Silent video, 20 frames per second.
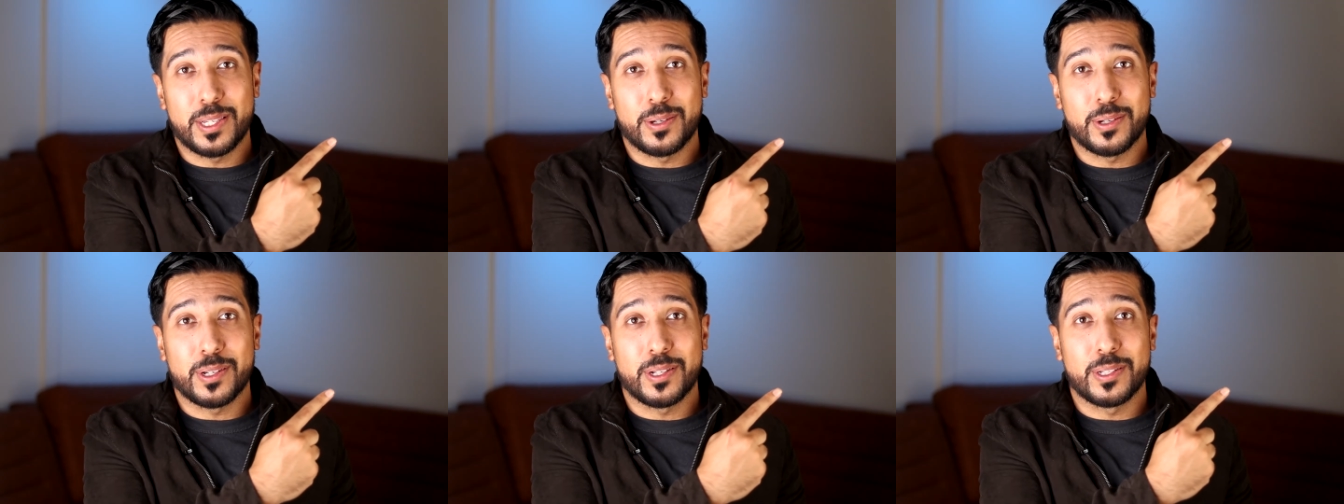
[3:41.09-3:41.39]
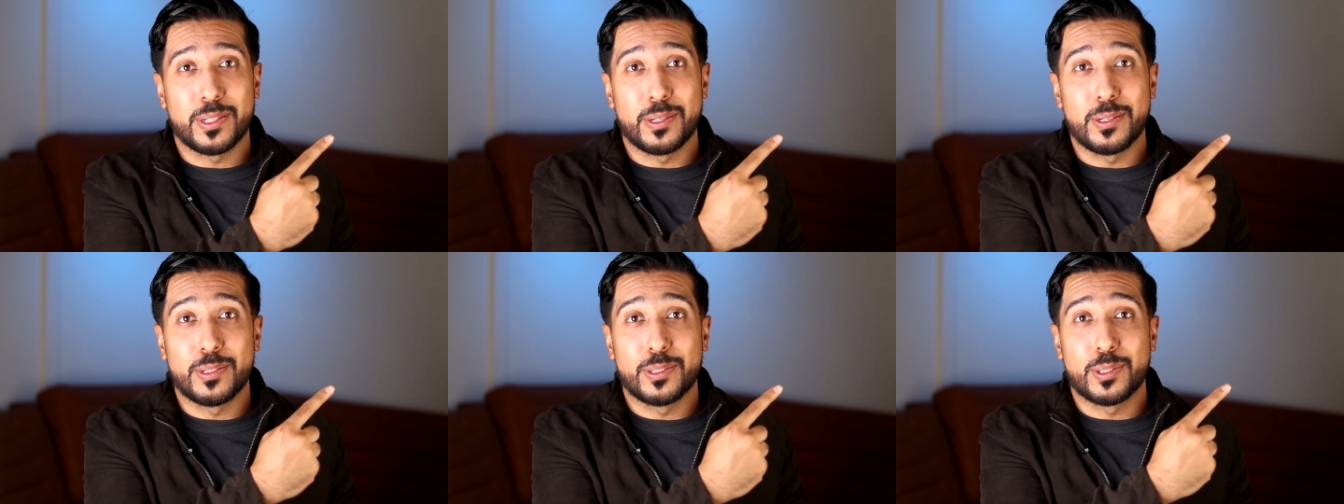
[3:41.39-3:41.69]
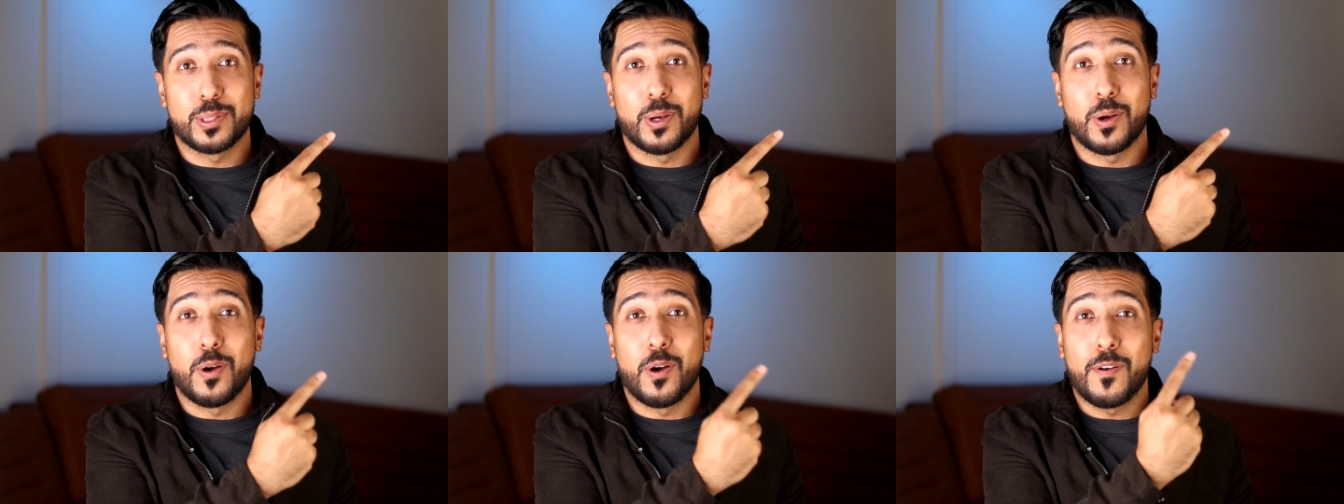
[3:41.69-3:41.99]
you could use
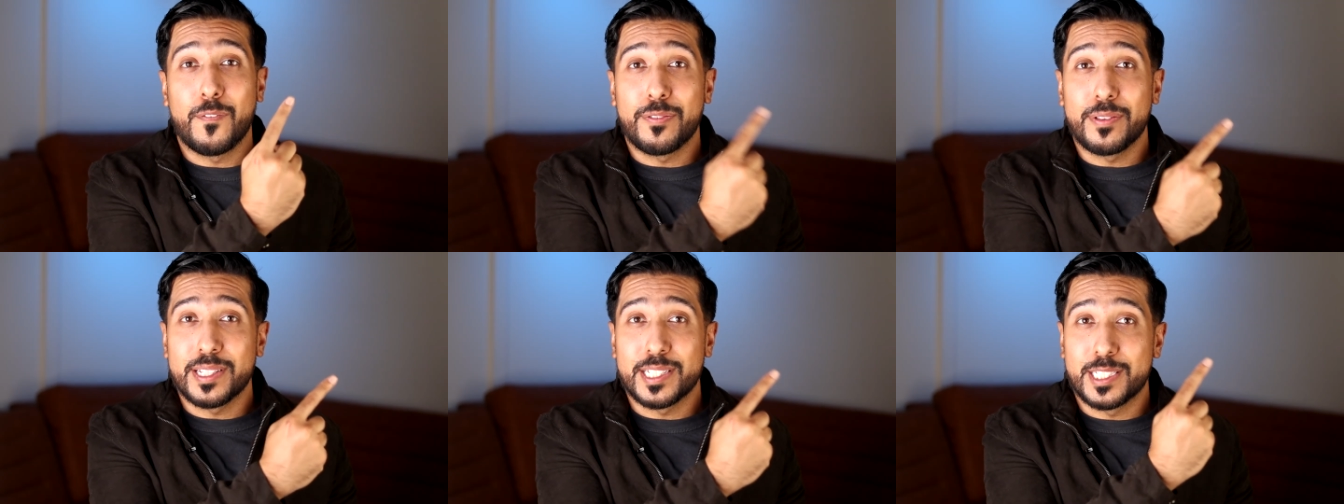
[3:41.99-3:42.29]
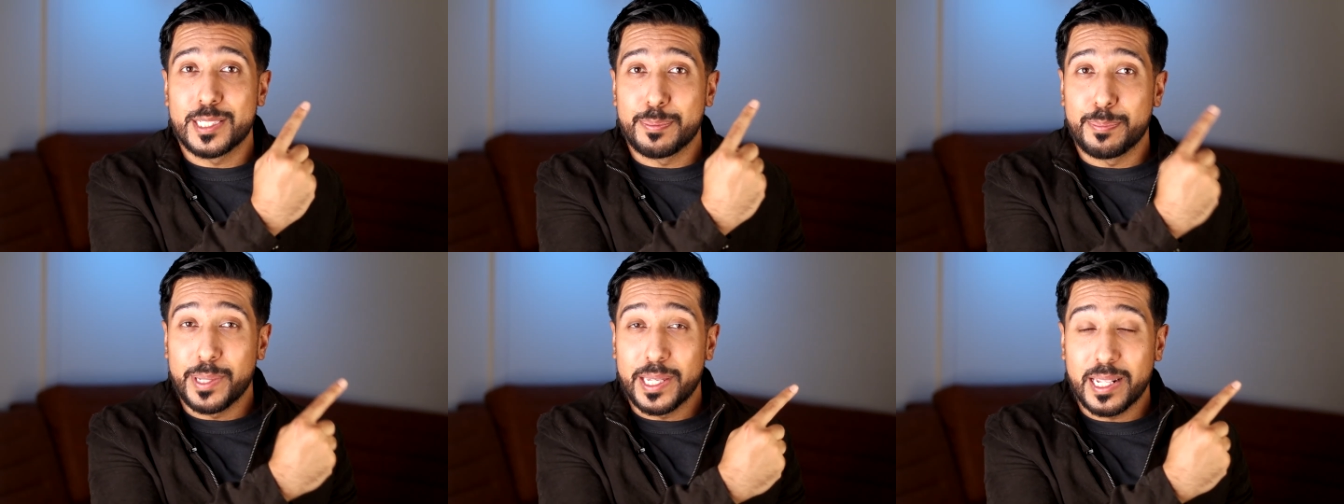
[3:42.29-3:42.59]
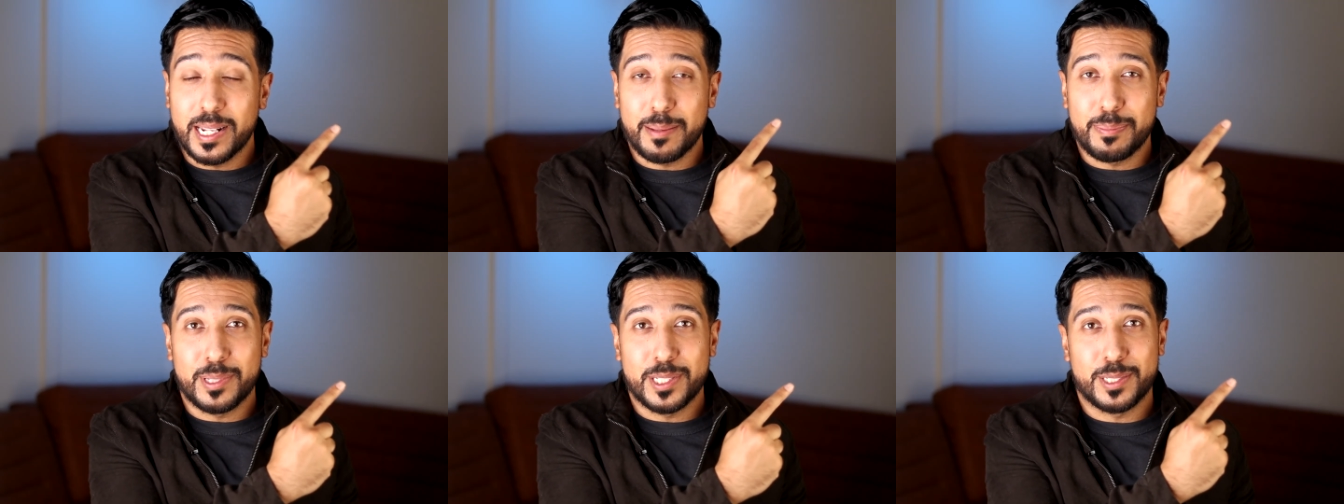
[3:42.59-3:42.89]
to hopefully
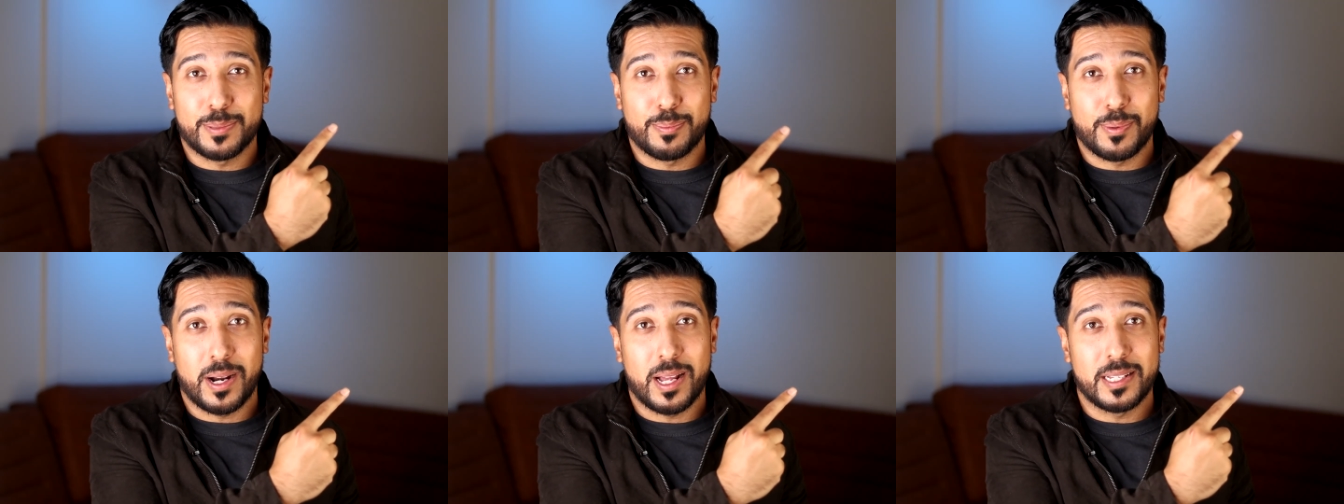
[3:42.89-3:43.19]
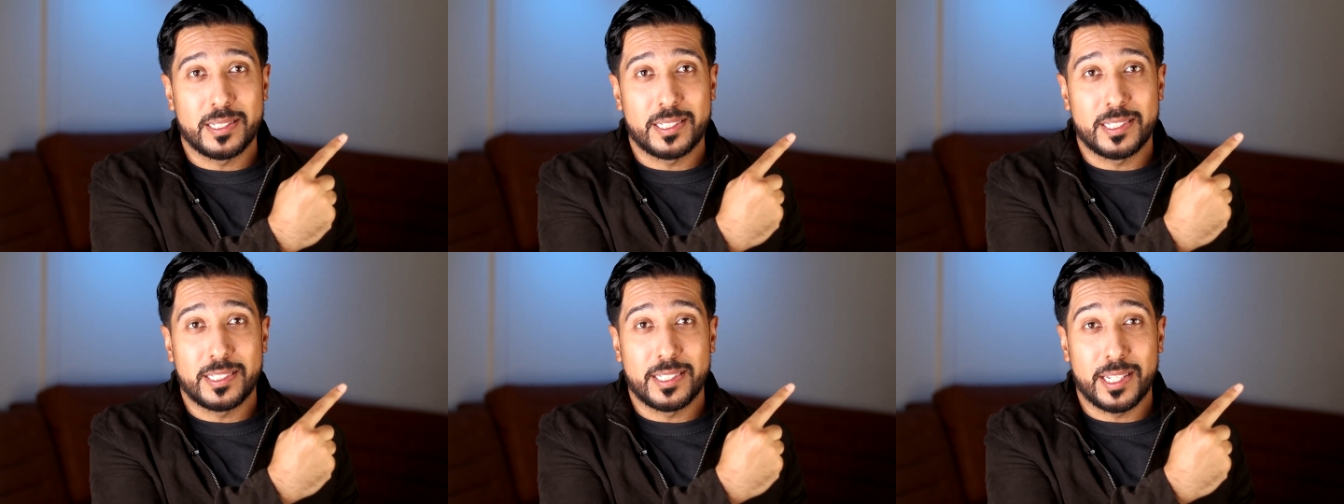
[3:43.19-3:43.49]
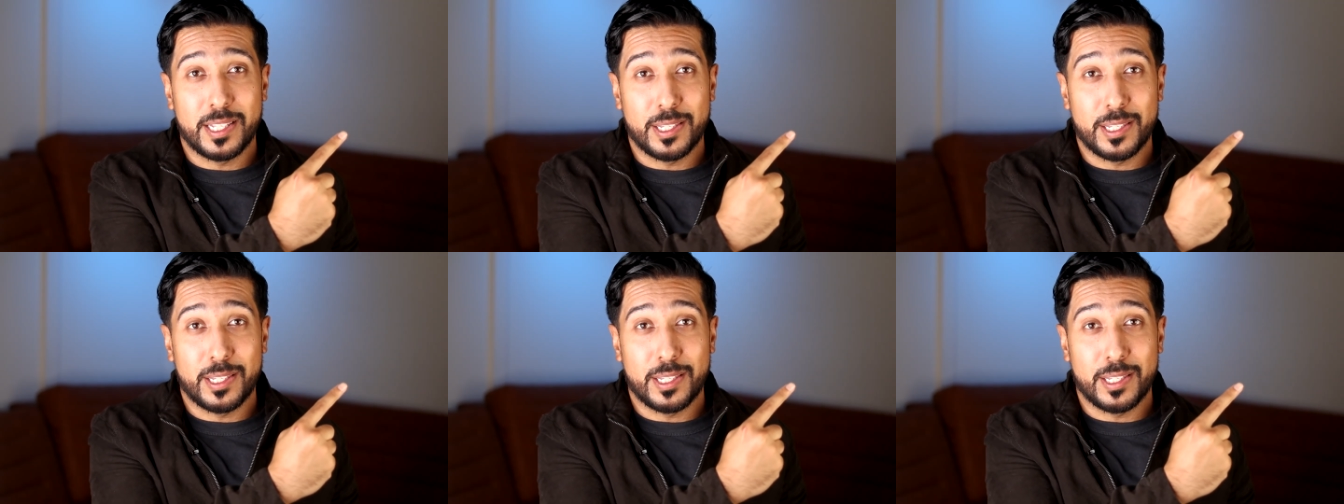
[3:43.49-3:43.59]
speed up this process